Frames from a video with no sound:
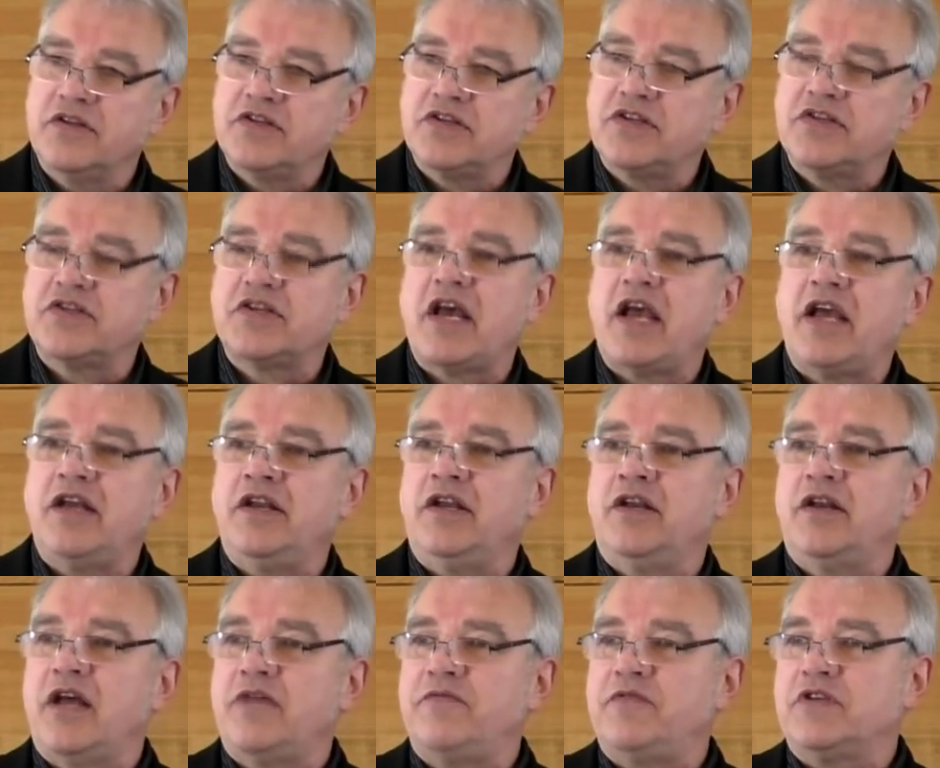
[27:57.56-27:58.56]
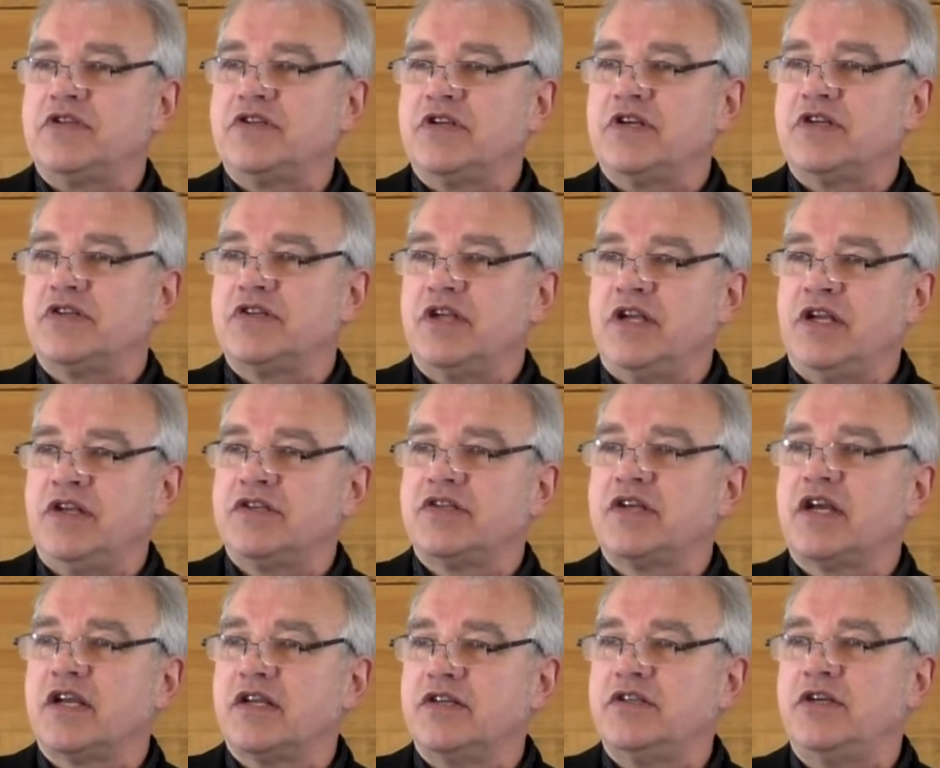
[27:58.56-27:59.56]
the society in Ephesus in
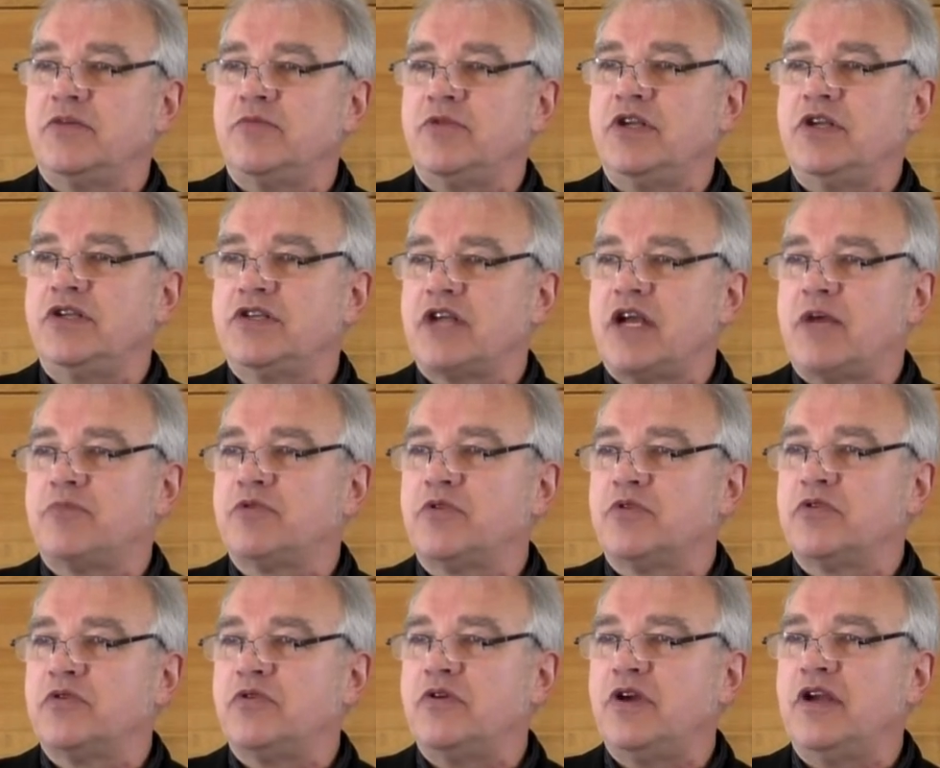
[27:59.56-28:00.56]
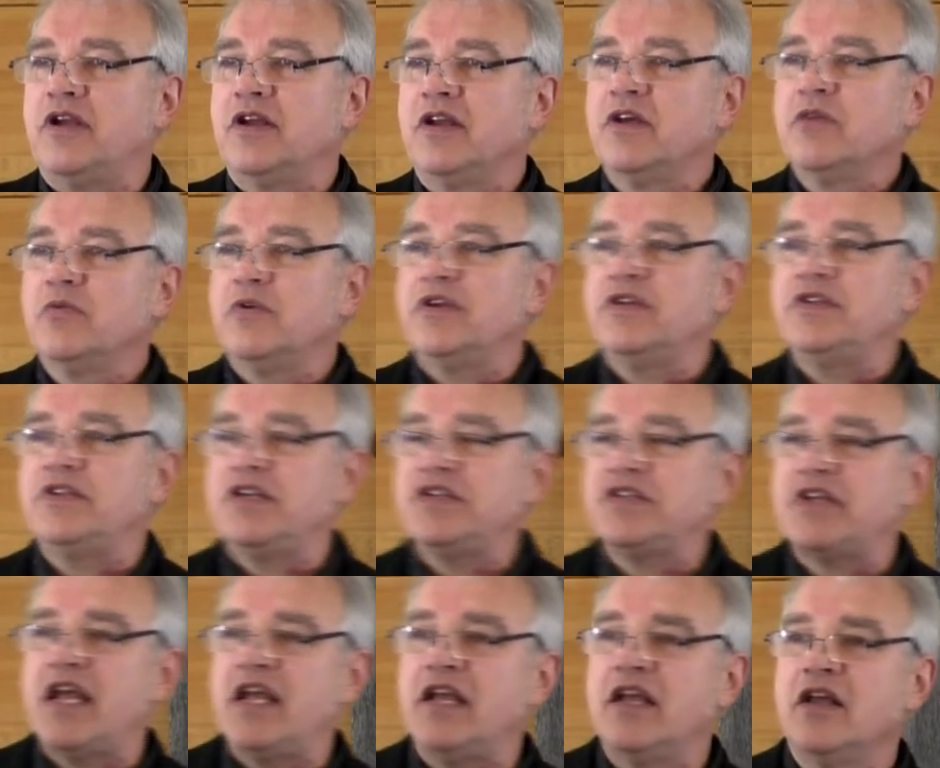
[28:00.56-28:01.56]
2 Timothy chapter 3. What does he
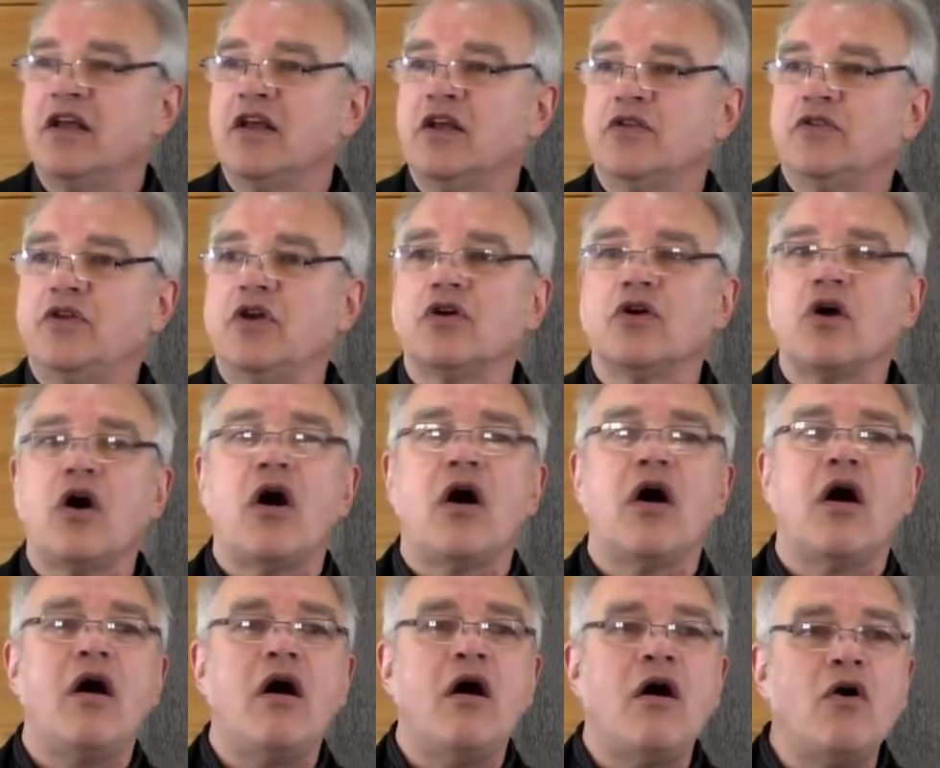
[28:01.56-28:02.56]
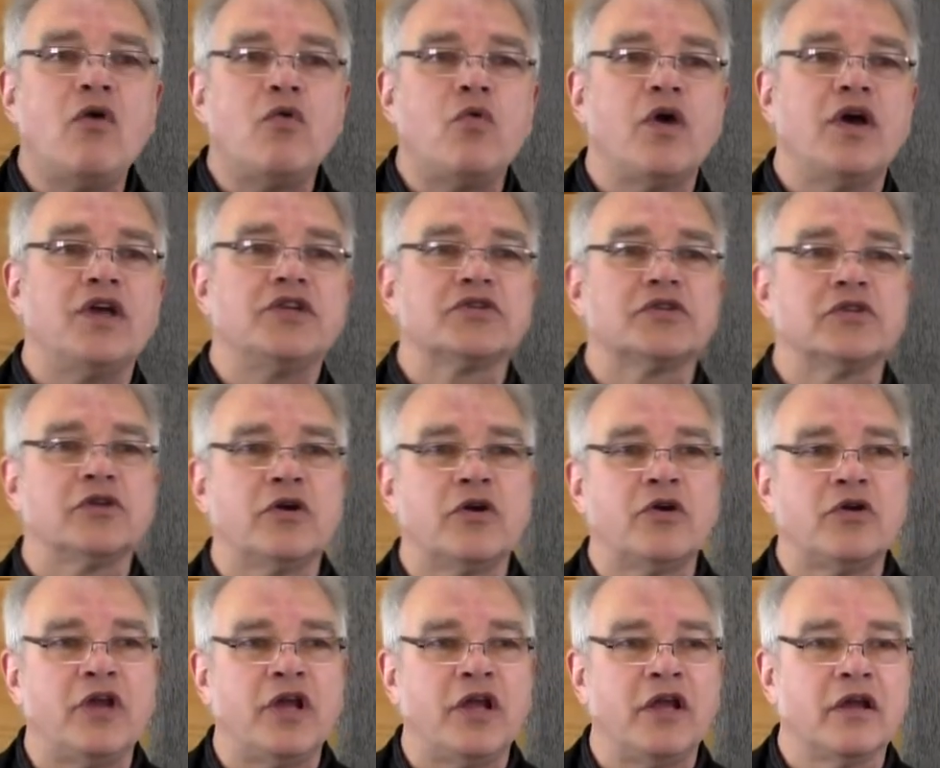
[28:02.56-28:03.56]
say? They're always
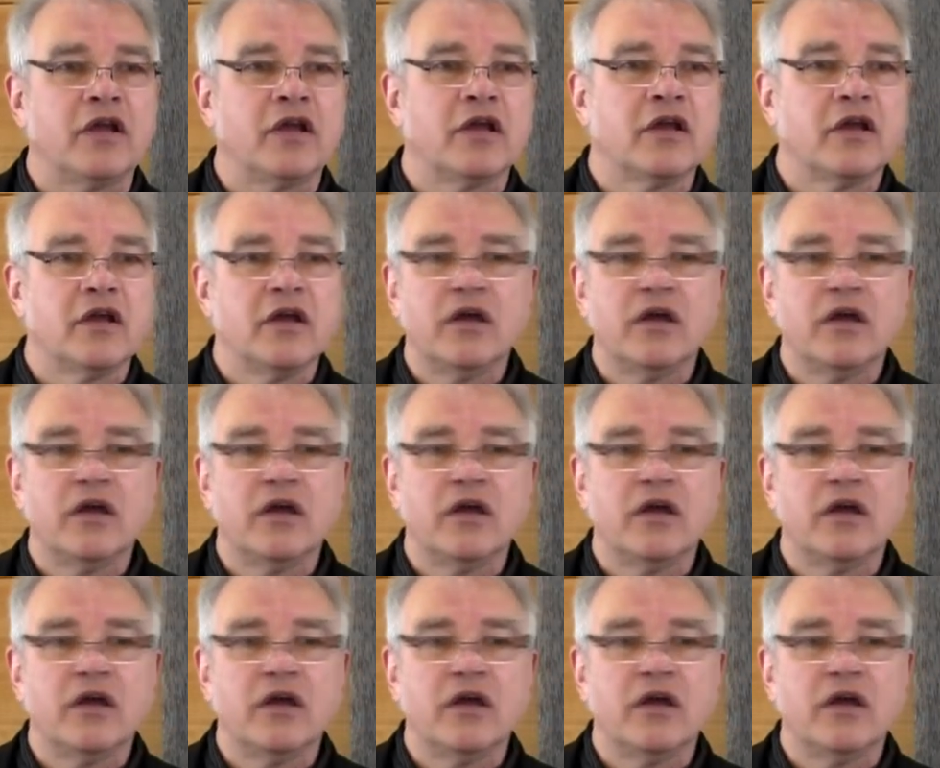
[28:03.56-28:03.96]
learning,